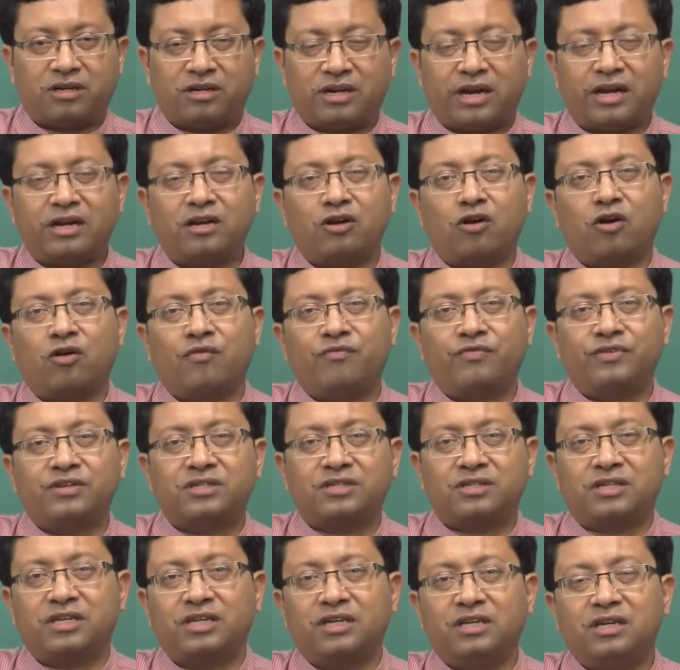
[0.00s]
line.
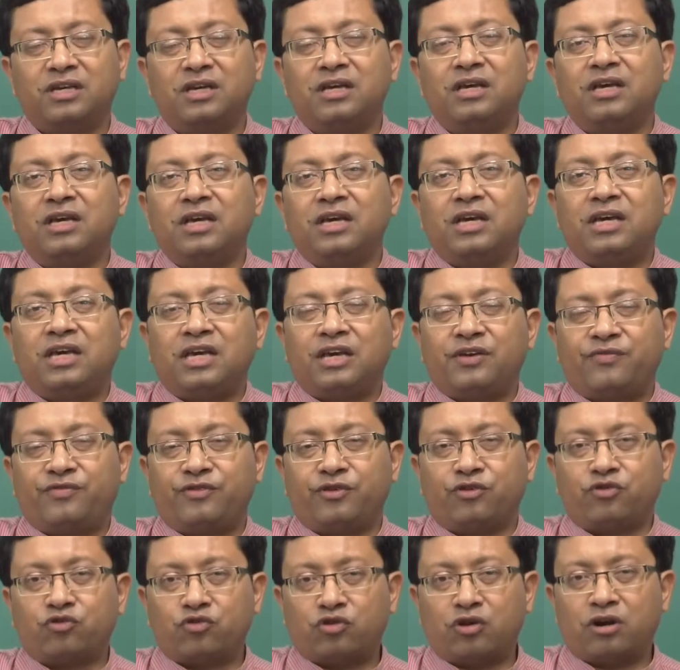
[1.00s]
Obviously, if
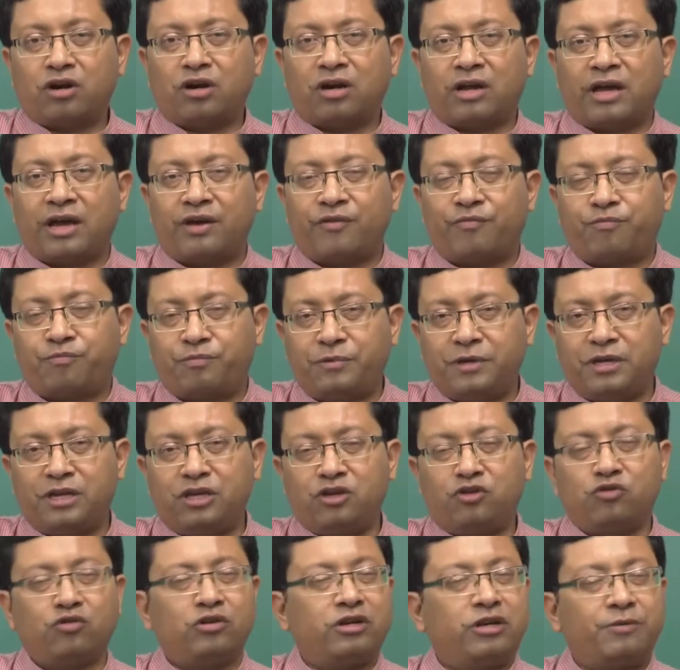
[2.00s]
you do not have p,
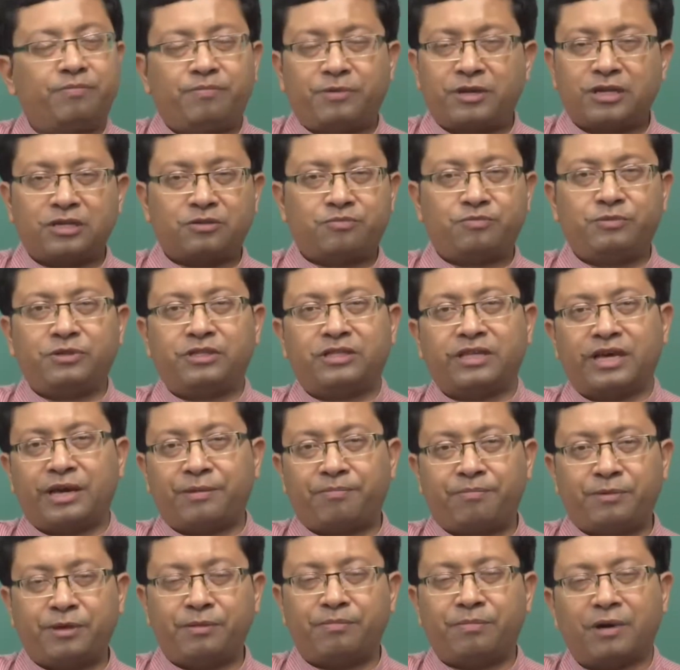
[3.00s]
you will replace with
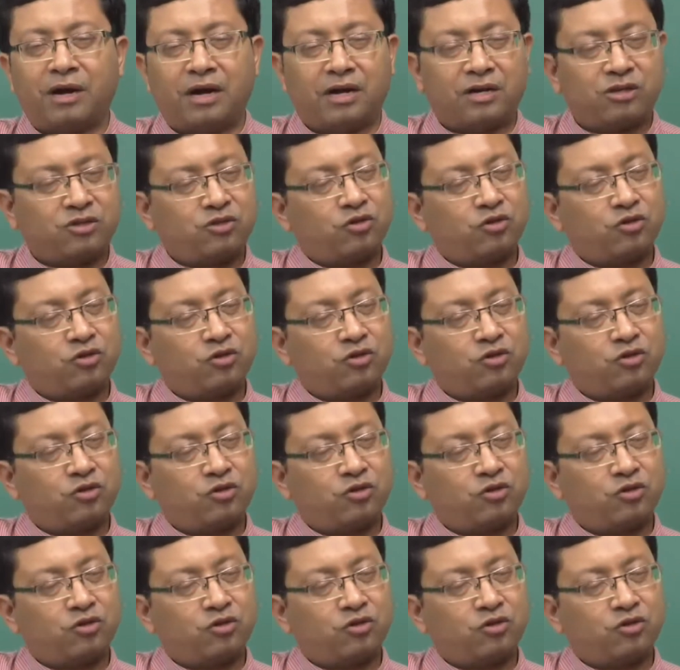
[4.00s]
p bar.